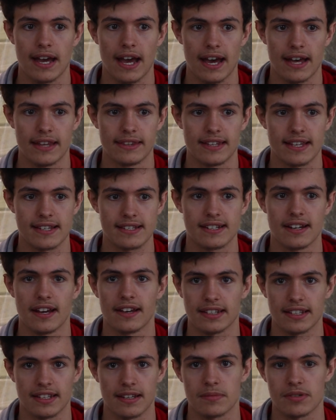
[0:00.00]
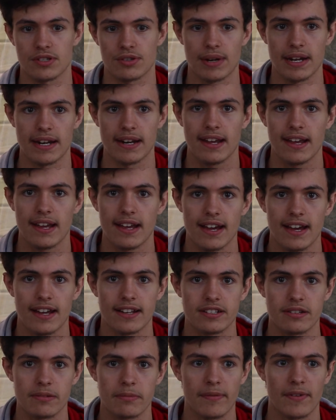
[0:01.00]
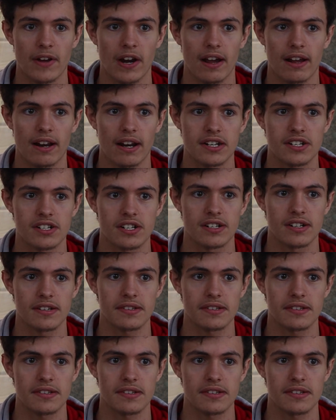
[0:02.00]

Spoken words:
And there's nothing in between. And Tomb of Annihilation